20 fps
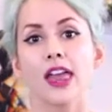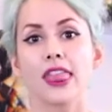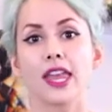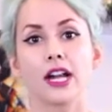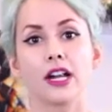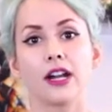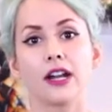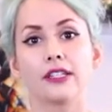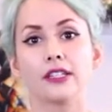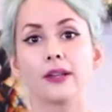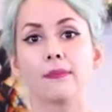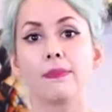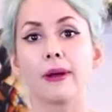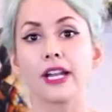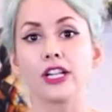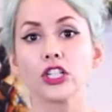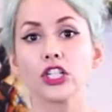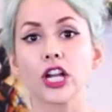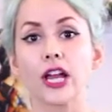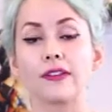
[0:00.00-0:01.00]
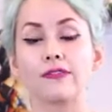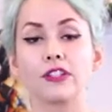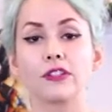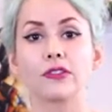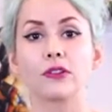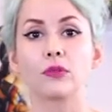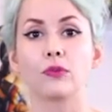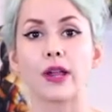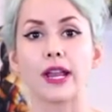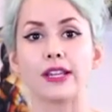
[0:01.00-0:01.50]
There is a bunch of
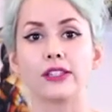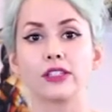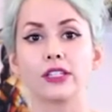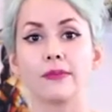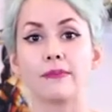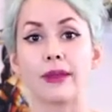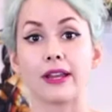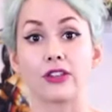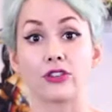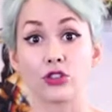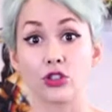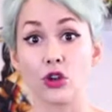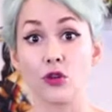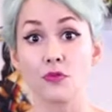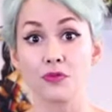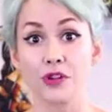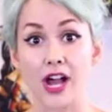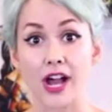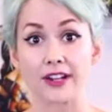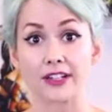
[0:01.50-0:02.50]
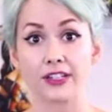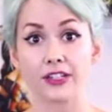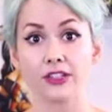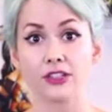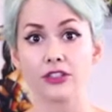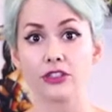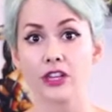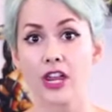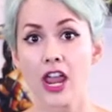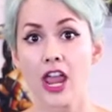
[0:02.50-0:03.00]
different ways to make soap
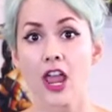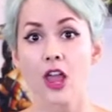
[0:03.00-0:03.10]
cutters